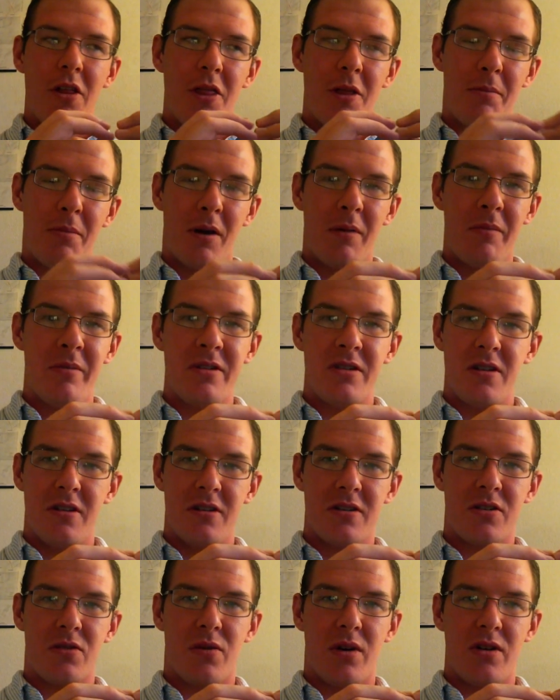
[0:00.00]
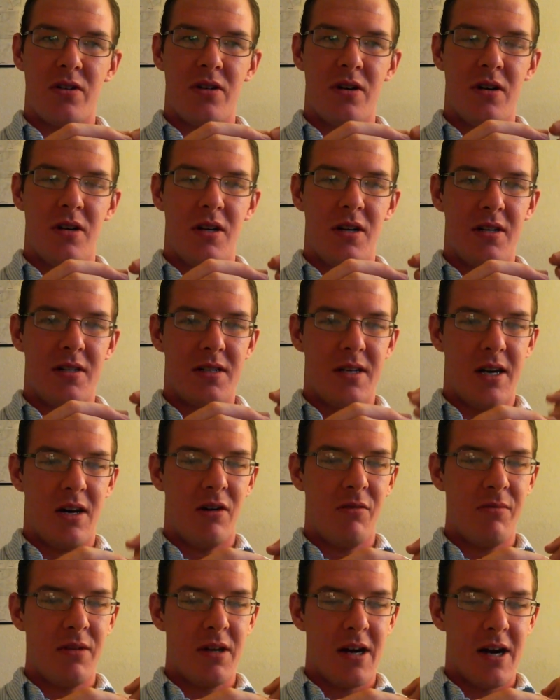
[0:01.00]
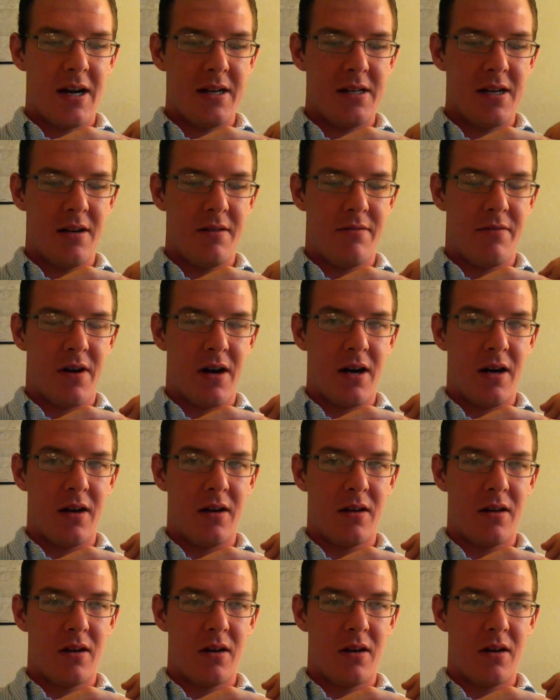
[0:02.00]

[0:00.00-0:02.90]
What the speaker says: The purpose of this question is to help me identify